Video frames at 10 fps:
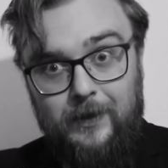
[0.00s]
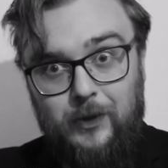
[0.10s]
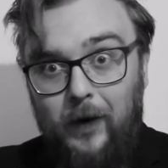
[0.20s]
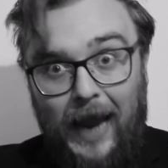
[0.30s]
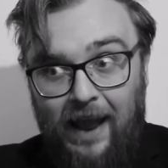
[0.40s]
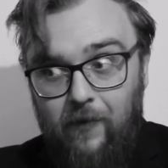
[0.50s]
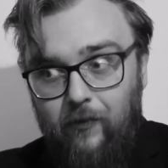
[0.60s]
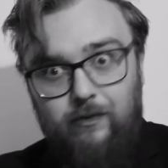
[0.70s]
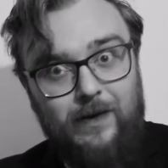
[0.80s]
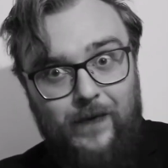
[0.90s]
It took
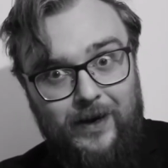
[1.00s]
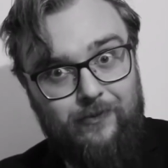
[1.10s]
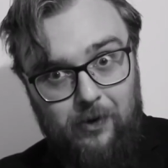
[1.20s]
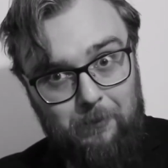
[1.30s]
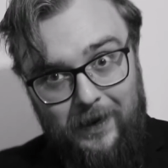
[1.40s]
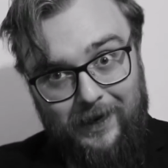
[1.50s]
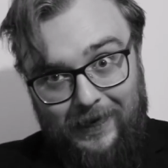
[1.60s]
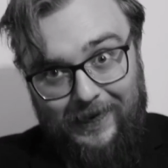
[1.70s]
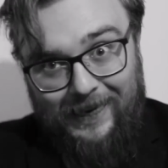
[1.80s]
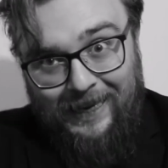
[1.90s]
everything from
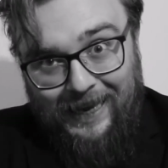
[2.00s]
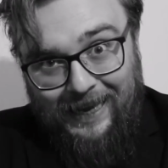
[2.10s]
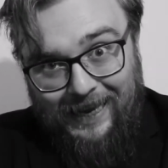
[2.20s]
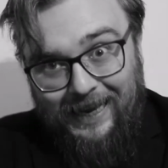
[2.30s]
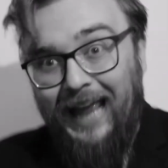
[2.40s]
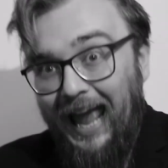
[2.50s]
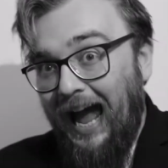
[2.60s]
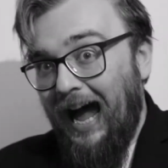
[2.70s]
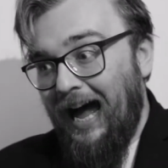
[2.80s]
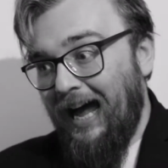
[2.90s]
me.
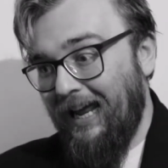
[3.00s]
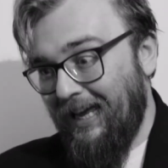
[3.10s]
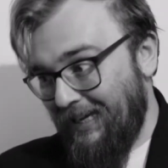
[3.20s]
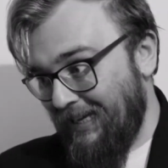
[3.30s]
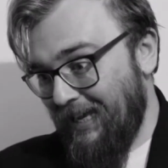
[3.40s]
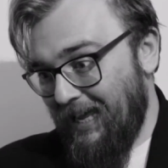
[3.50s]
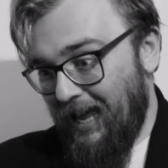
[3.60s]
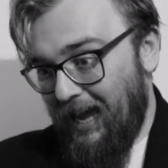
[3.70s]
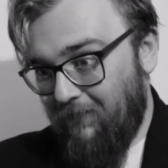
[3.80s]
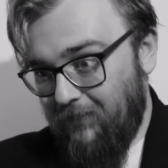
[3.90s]
I
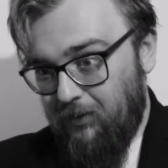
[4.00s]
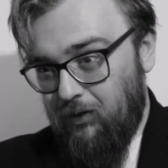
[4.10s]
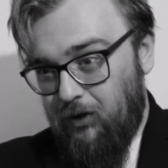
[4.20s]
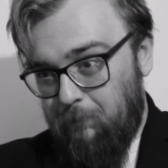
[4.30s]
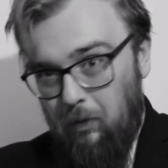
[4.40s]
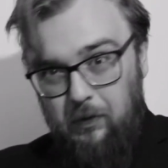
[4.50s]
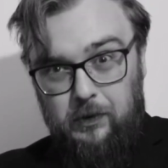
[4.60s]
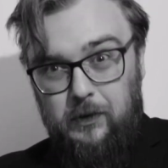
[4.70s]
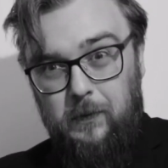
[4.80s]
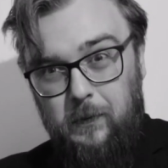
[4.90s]
haven't
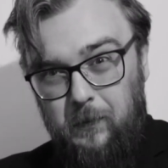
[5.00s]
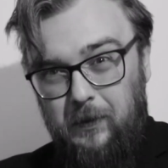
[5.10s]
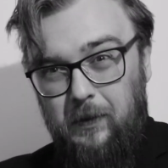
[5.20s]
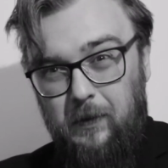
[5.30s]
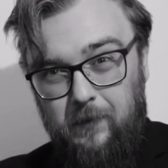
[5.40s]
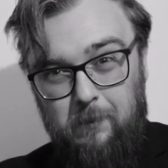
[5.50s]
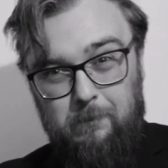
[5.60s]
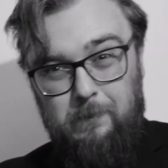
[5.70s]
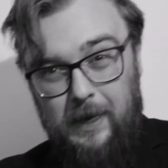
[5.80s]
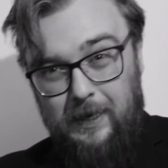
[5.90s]
spoken to another
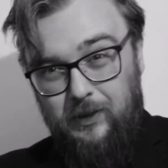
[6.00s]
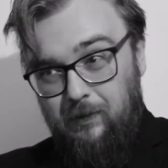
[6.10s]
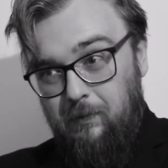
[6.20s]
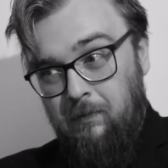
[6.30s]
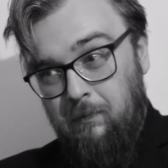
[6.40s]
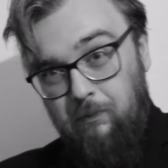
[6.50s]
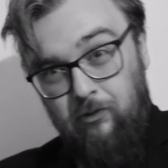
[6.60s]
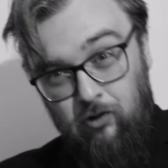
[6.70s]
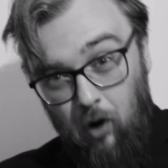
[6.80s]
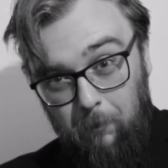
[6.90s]
person
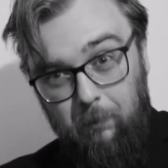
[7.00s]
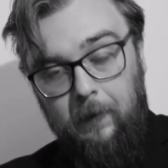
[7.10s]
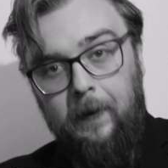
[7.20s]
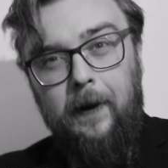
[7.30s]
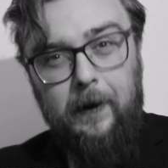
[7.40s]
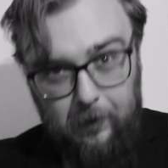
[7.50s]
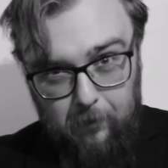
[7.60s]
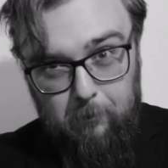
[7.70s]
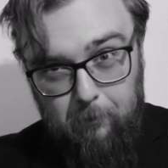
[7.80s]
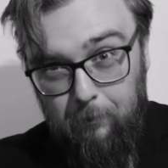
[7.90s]
properly in
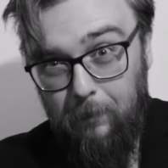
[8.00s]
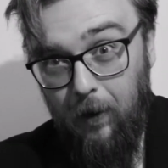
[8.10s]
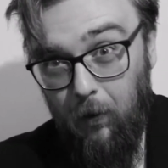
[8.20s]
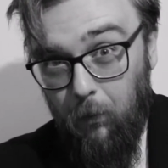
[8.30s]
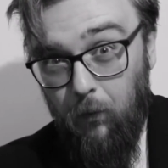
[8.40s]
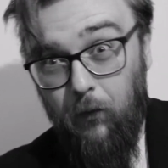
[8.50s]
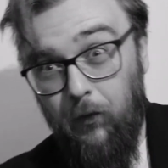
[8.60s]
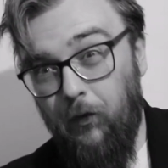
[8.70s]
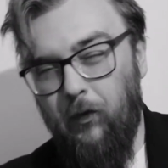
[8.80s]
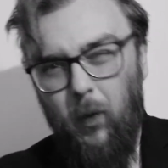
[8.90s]
about
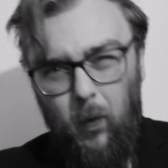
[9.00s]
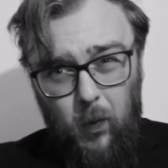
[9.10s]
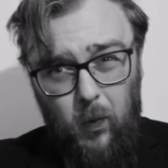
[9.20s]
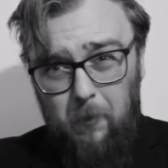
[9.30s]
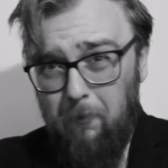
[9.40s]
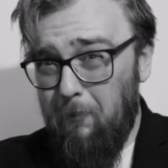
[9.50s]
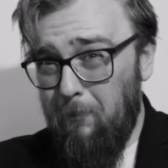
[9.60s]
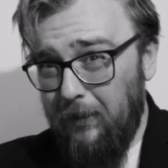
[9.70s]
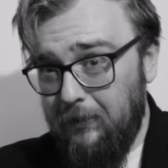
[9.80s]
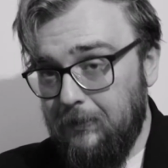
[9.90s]
4
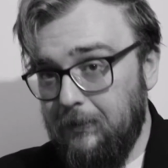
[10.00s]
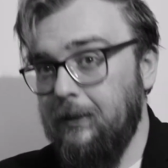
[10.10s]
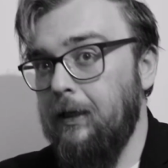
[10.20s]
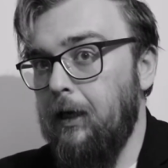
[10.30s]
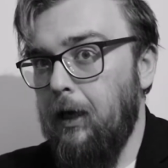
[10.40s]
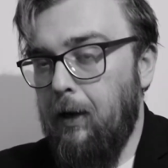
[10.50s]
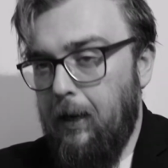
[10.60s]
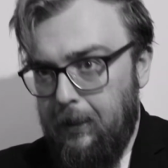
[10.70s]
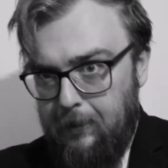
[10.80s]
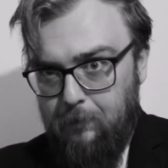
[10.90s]
months,
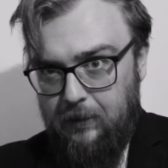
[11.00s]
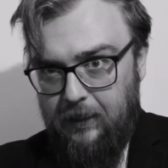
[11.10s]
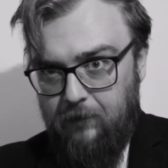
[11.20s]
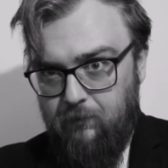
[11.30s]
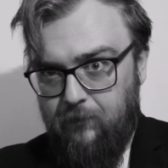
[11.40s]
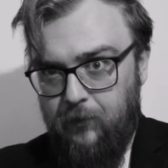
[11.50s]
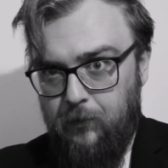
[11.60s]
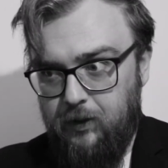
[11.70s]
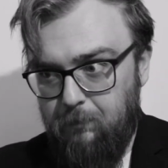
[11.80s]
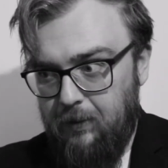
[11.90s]
but I
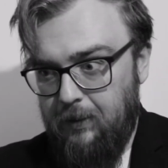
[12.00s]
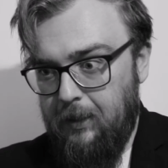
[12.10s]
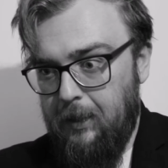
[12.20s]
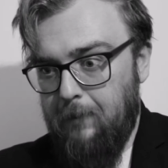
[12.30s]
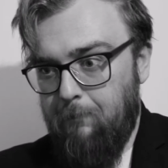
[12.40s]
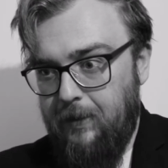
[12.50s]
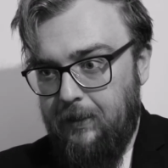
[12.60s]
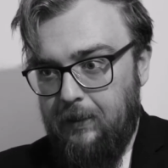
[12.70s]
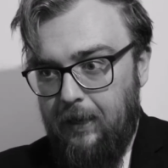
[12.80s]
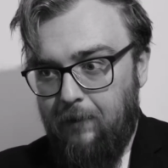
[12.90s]
refuse to be
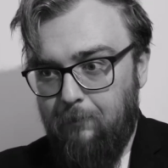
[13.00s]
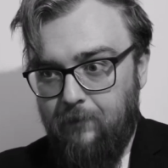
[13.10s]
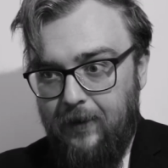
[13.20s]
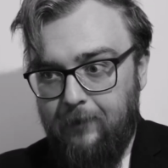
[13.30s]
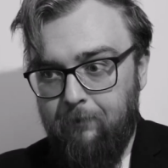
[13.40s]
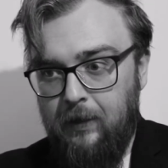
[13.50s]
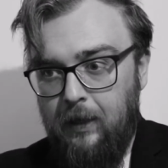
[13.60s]
beaten down by that.